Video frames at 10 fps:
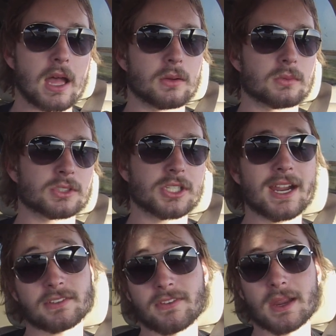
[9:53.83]
we're
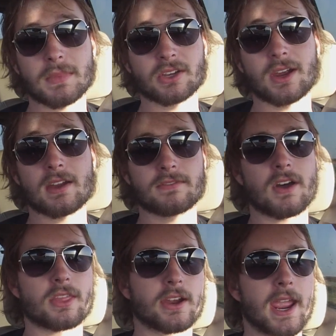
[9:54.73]
trying to find my
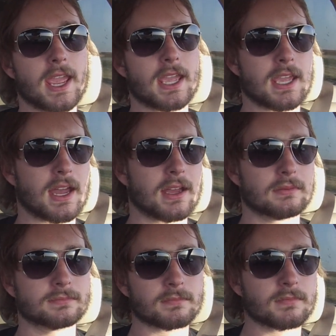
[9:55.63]
grandfather a
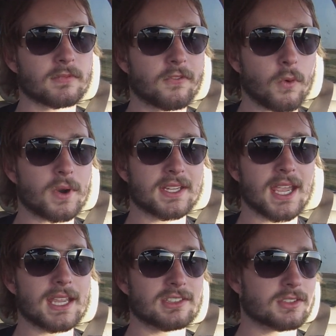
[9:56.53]

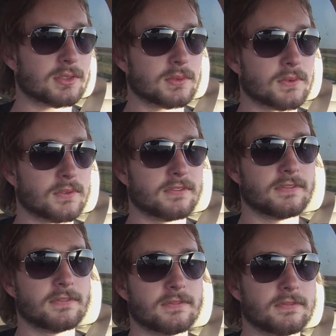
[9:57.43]
48 to
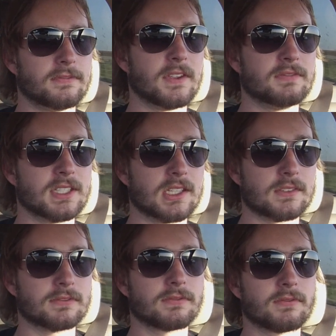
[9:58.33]

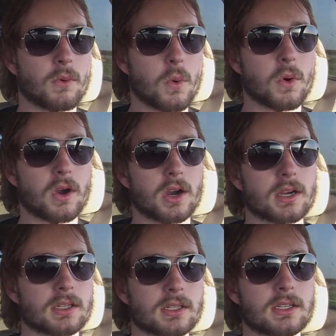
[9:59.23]
54
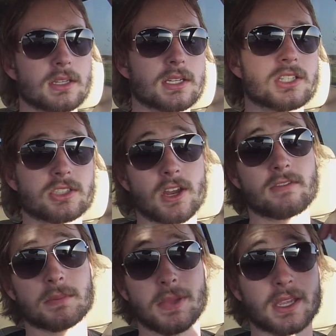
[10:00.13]

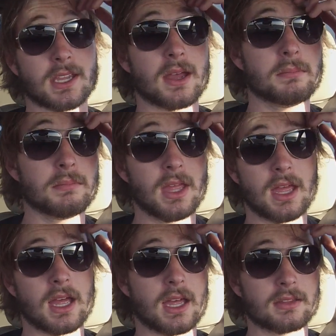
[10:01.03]
Chevy pickup,
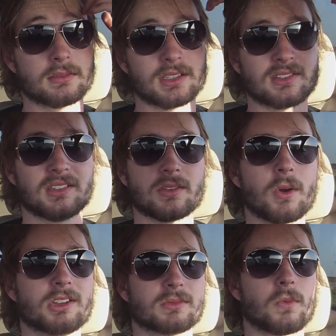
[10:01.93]
because he's
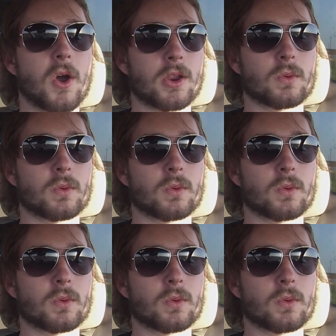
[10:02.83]
always wanted